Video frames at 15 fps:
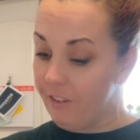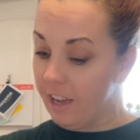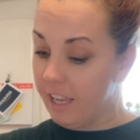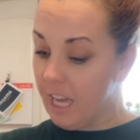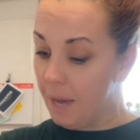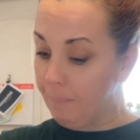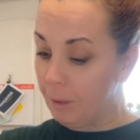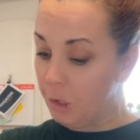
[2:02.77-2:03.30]
a
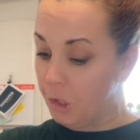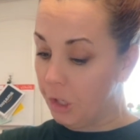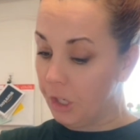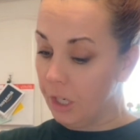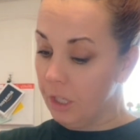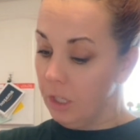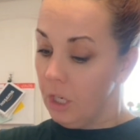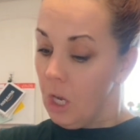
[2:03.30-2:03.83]
cup of
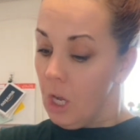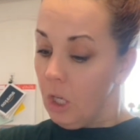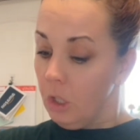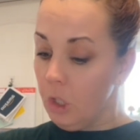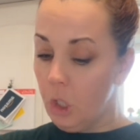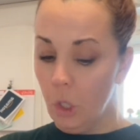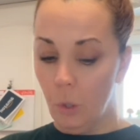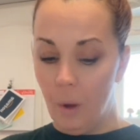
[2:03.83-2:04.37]
sugar,
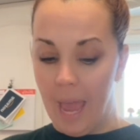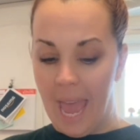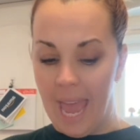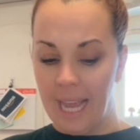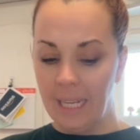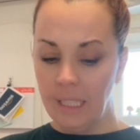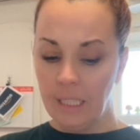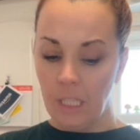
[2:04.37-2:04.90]
2
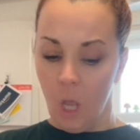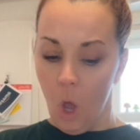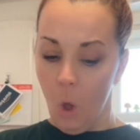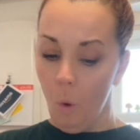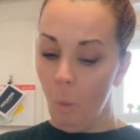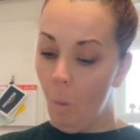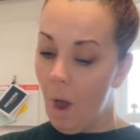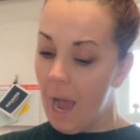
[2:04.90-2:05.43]
eggs,
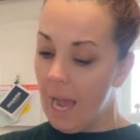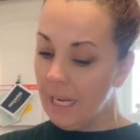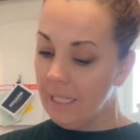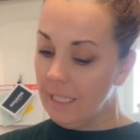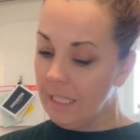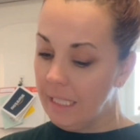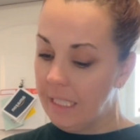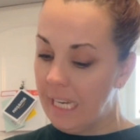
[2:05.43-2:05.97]

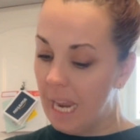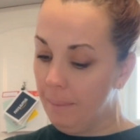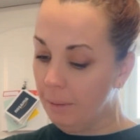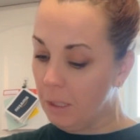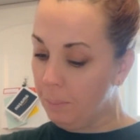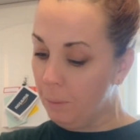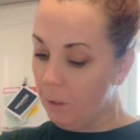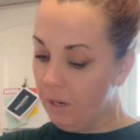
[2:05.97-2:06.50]
1
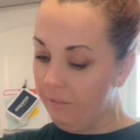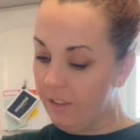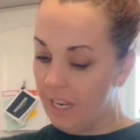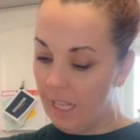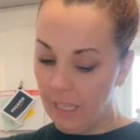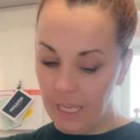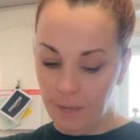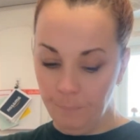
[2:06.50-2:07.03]
tablespoon of
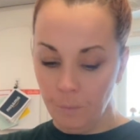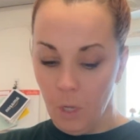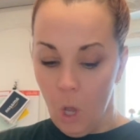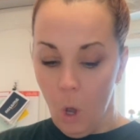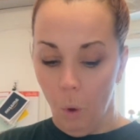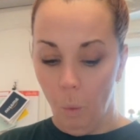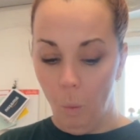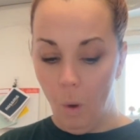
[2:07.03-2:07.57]
vanilla,
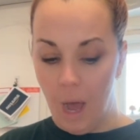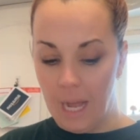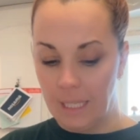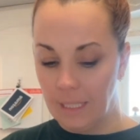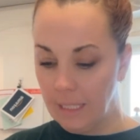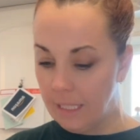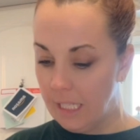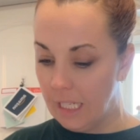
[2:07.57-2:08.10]

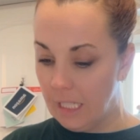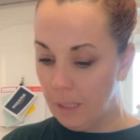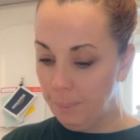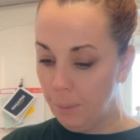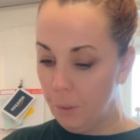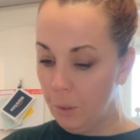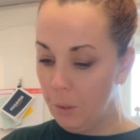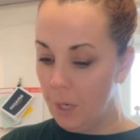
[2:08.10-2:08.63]
1
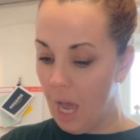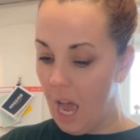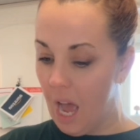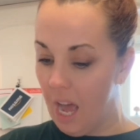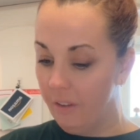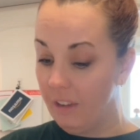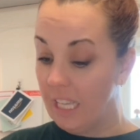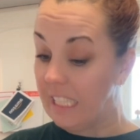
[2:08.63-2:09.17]
teaspoon
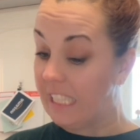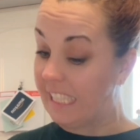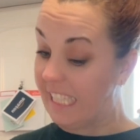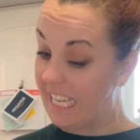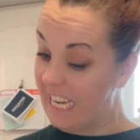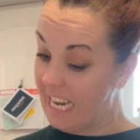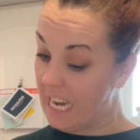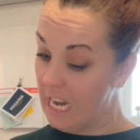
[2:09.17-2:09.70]
of
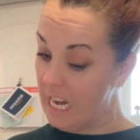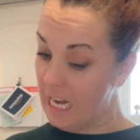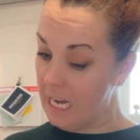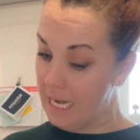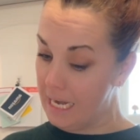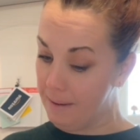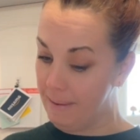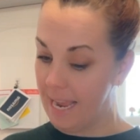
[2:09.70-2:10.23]

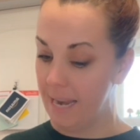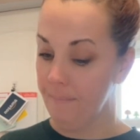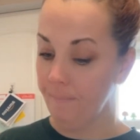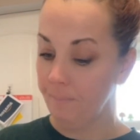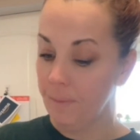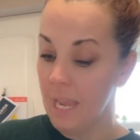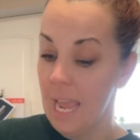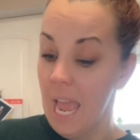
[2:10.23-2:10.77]
cinnamon,
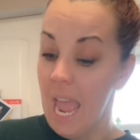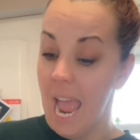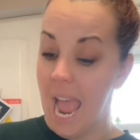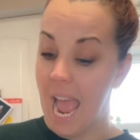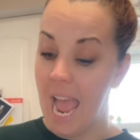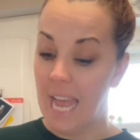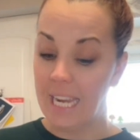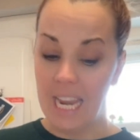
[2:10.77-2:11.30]

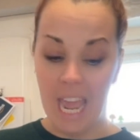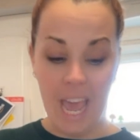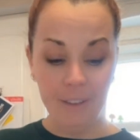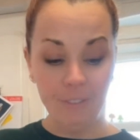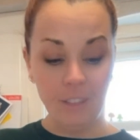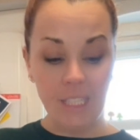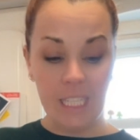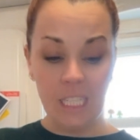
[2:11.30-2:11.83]
and a
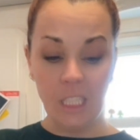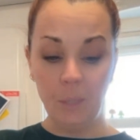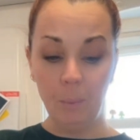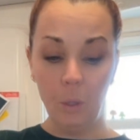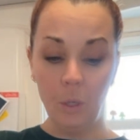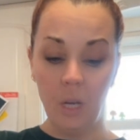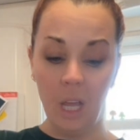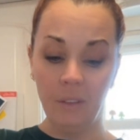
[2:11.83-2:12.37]
half a
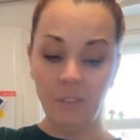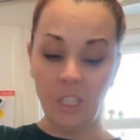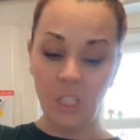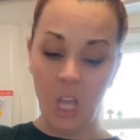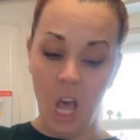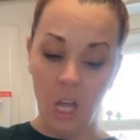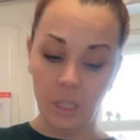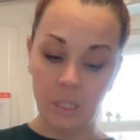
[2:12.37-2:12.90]
teaspoon of
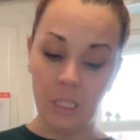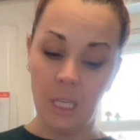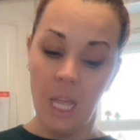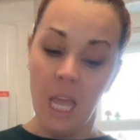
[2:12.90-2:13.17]
salt.